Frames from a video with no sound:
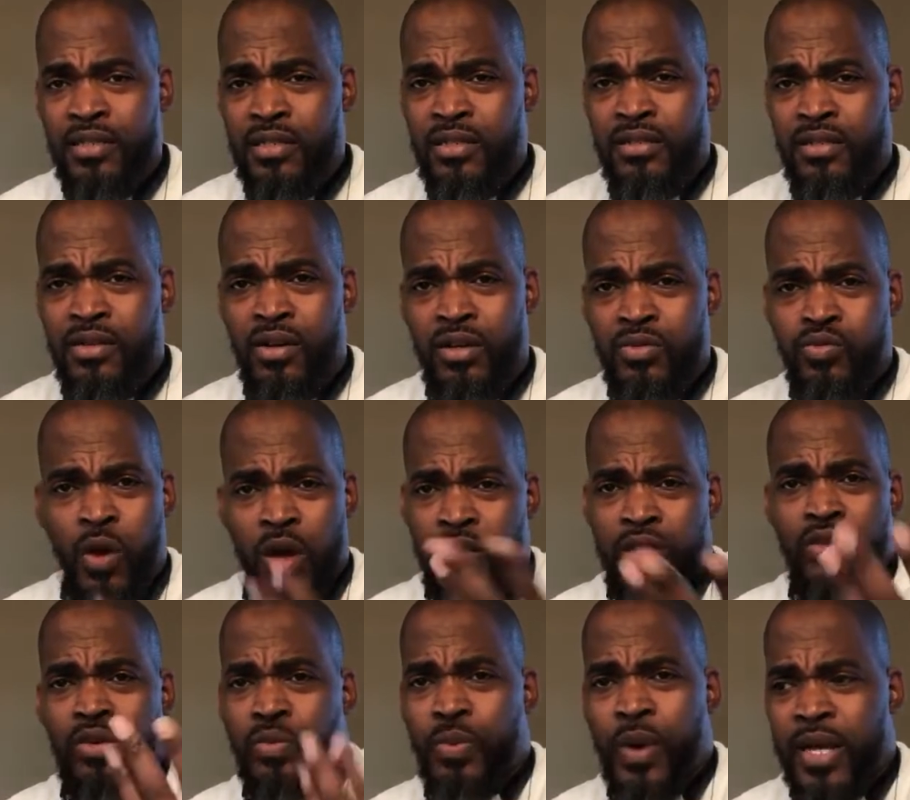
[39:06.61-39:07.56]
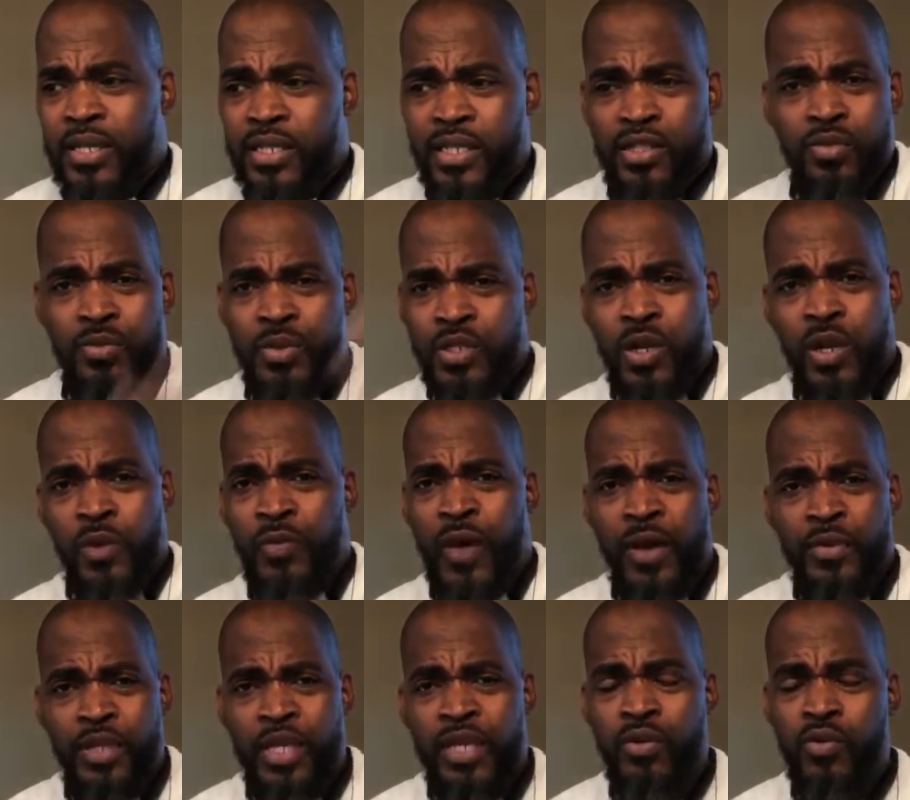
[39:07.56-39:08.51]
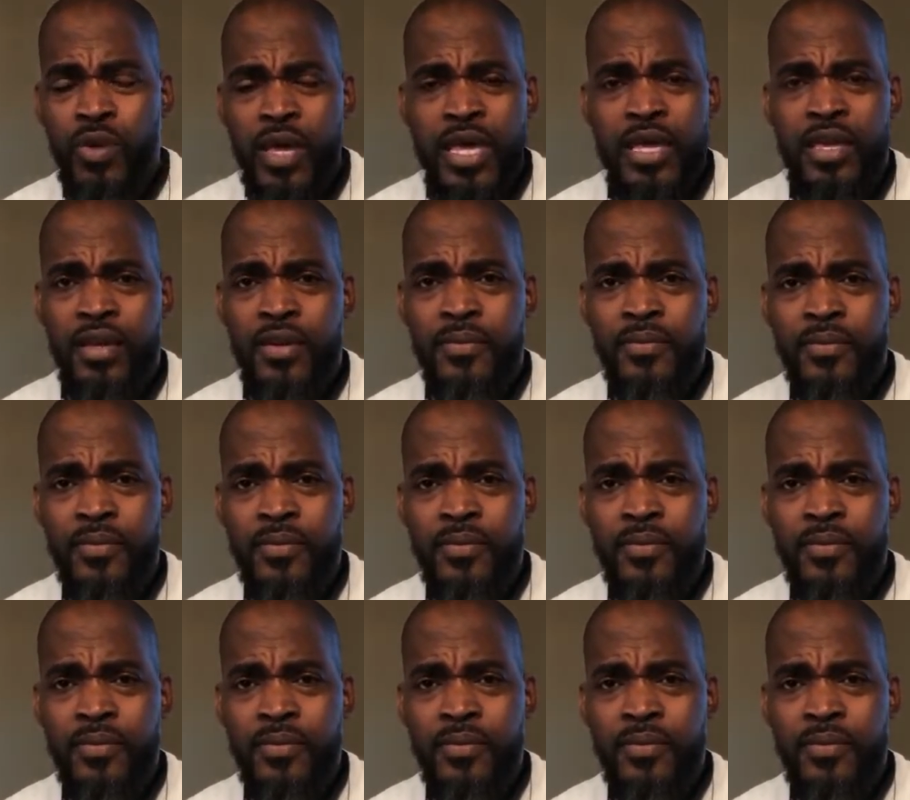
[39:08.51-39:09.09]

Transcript: Walk through the process, you'll be certified within a week.